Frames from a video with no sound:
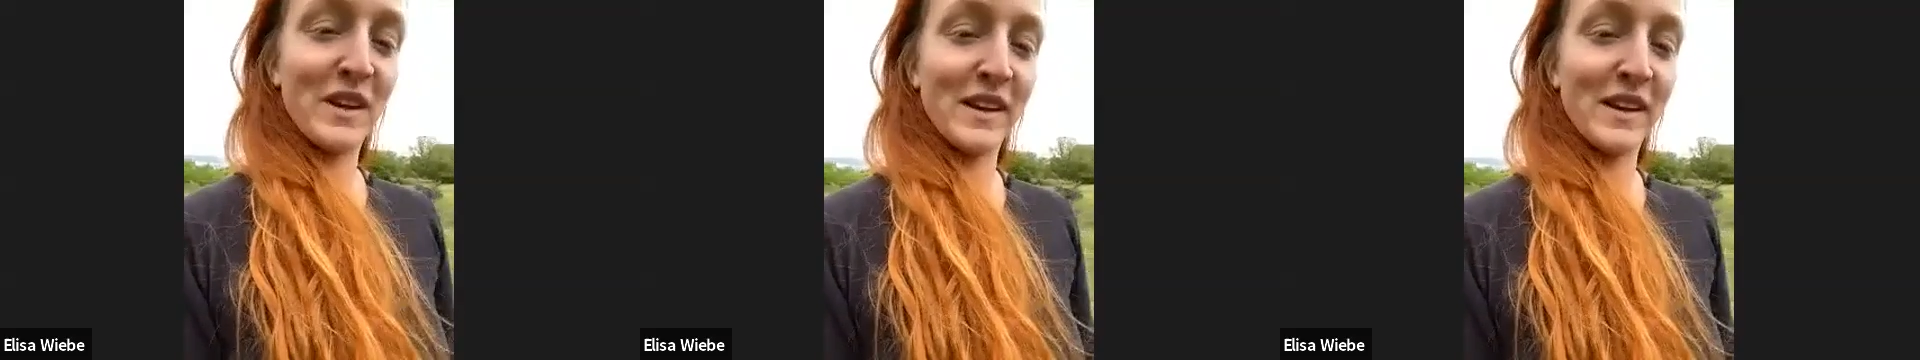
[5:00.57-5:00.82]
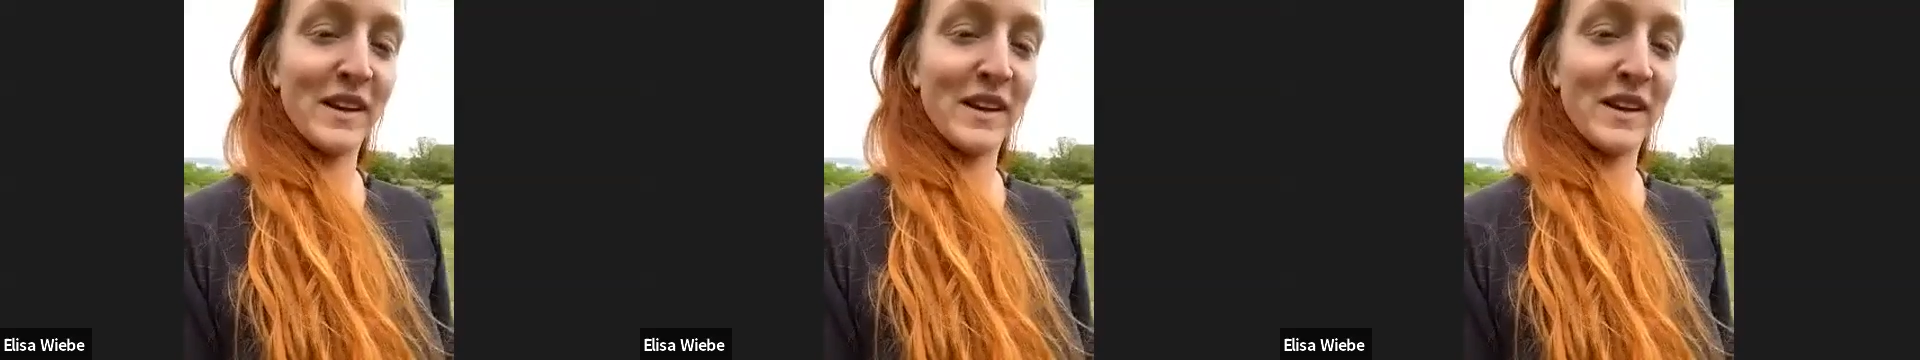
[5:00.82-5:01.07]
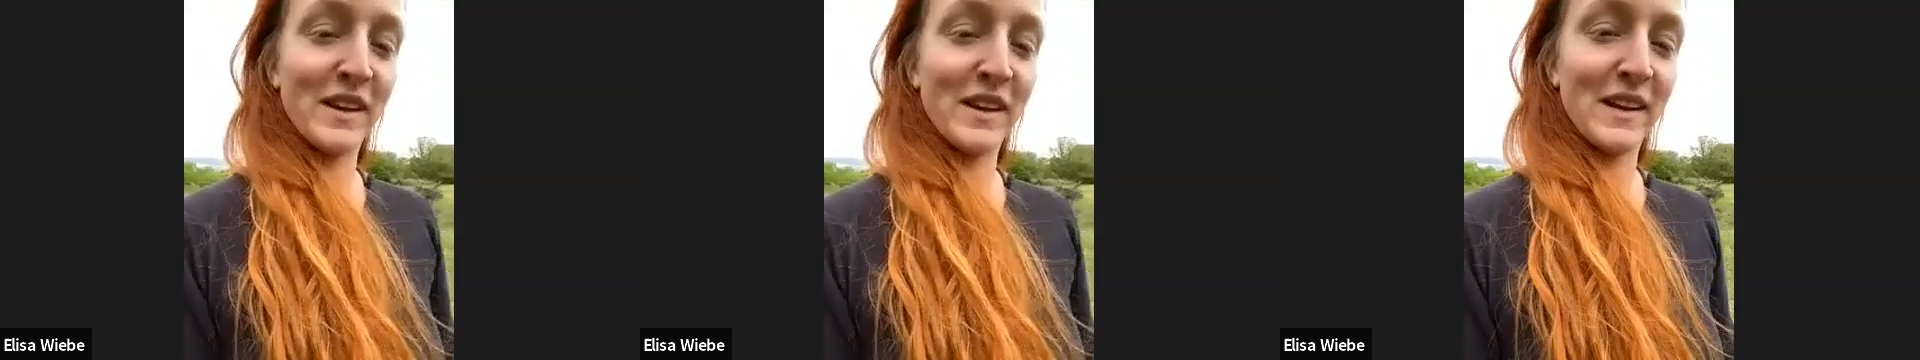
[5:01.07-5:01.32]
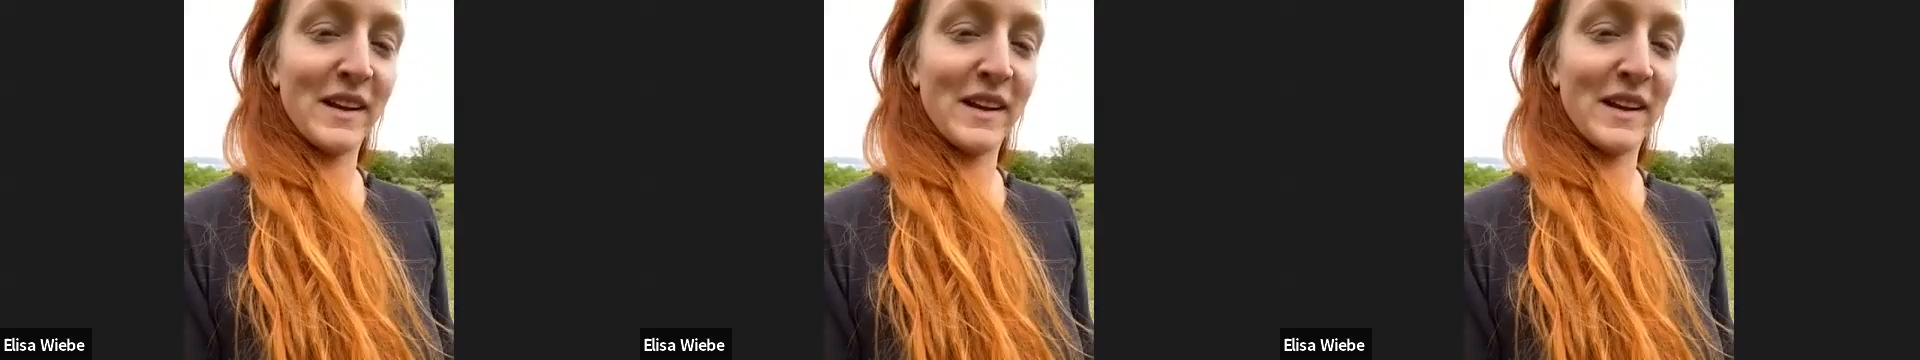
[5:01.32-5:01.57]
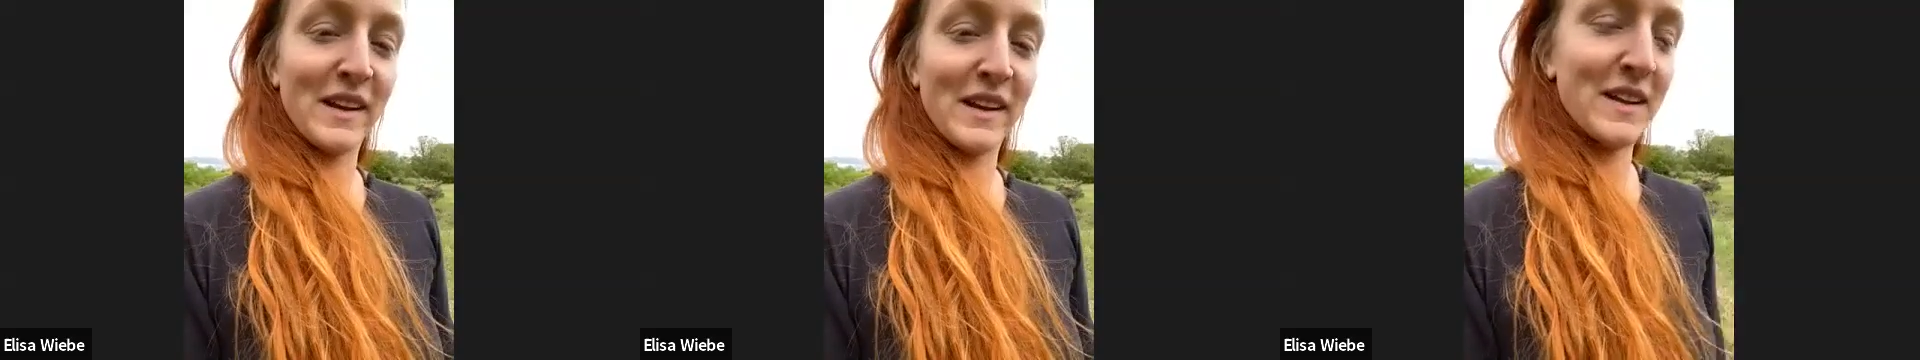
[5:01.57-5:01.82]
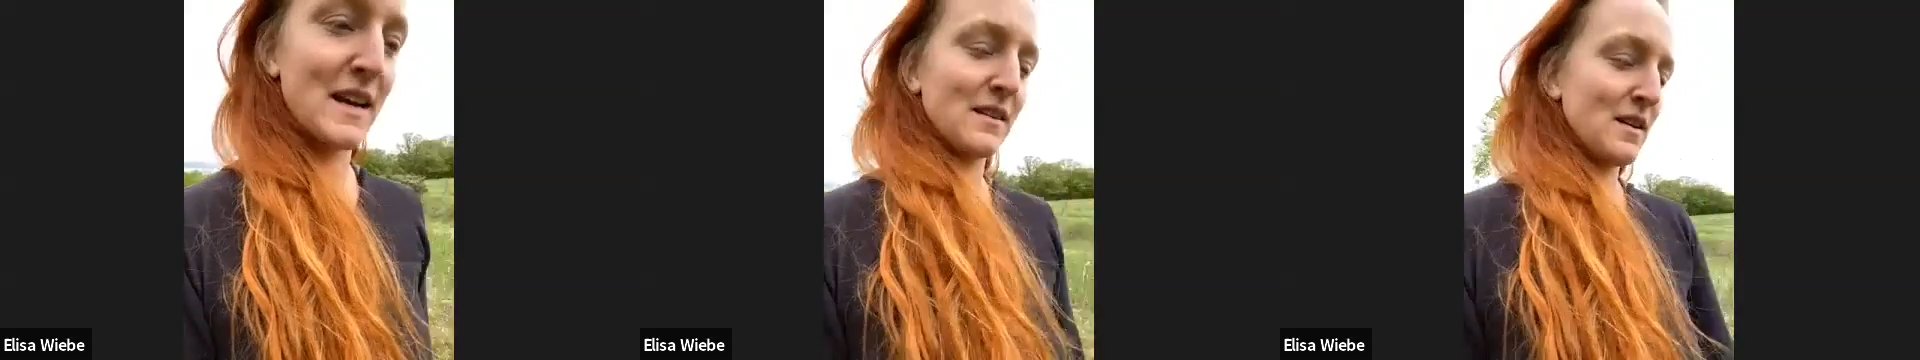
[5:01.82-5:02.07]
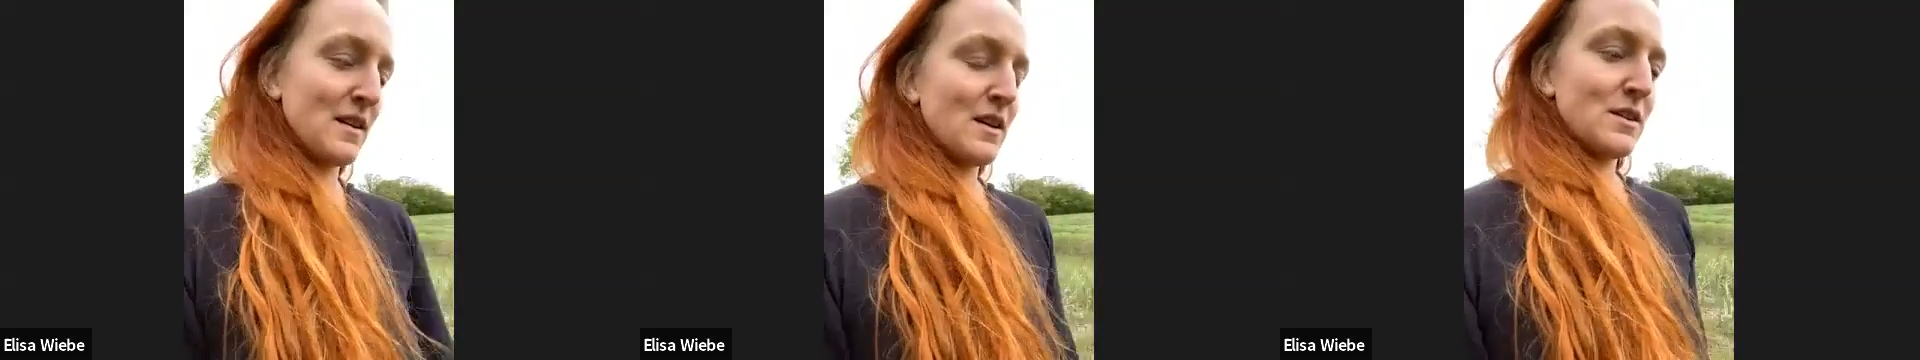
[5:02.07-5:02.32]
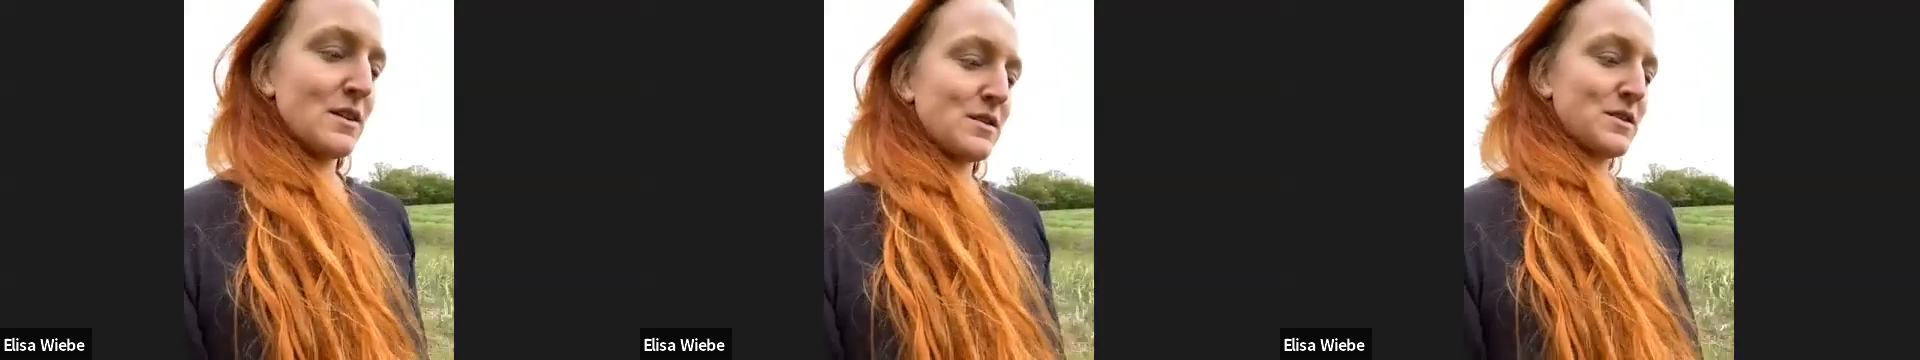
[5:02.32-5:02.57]
like I said.
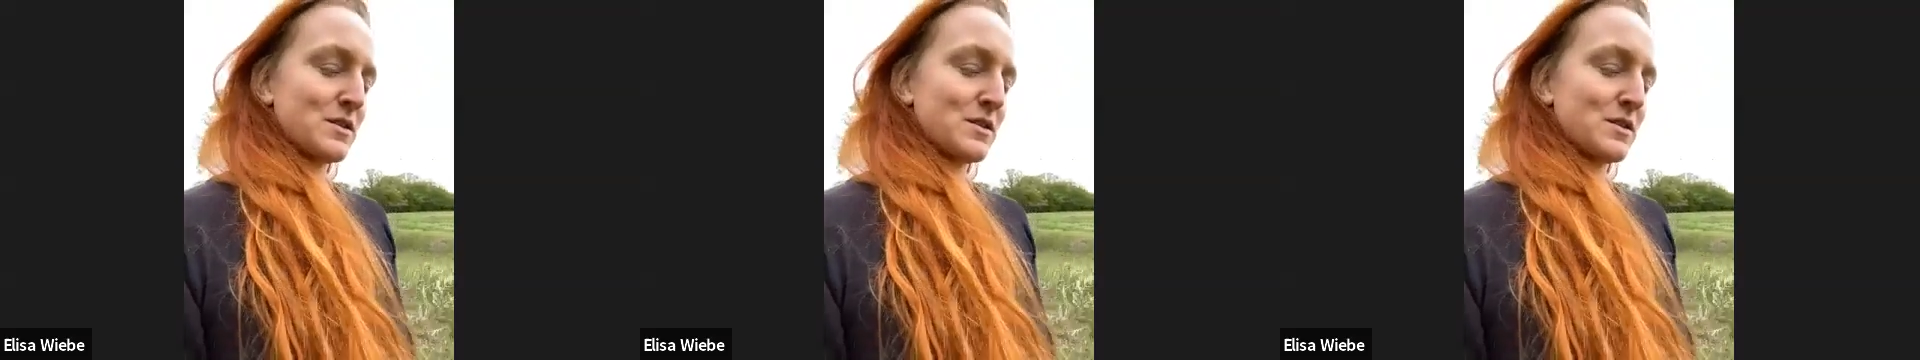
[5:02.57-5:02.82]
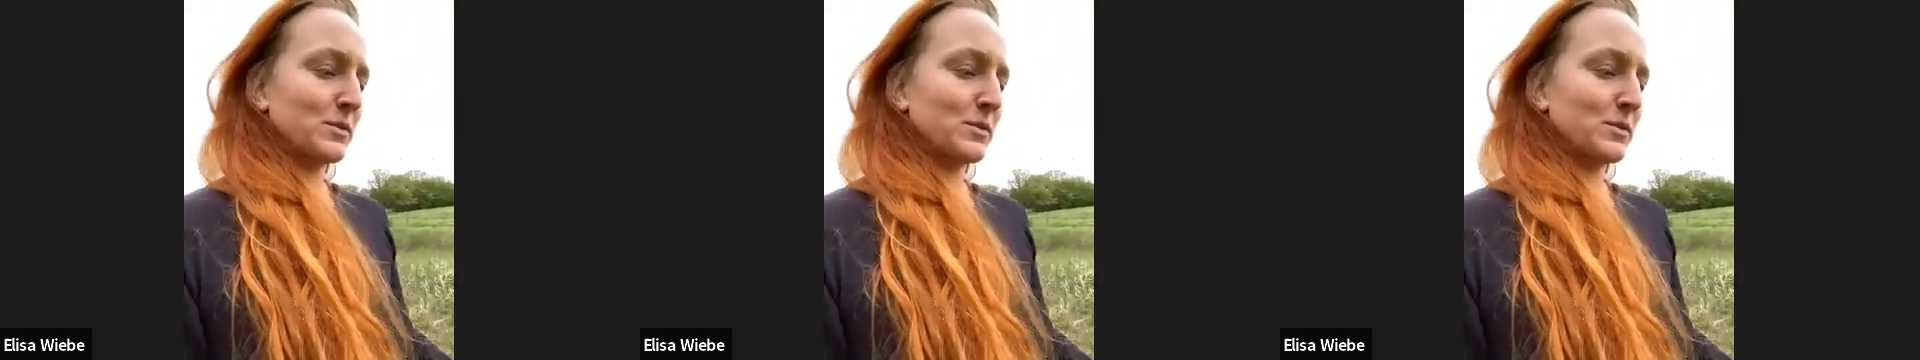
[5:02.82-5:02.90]
So,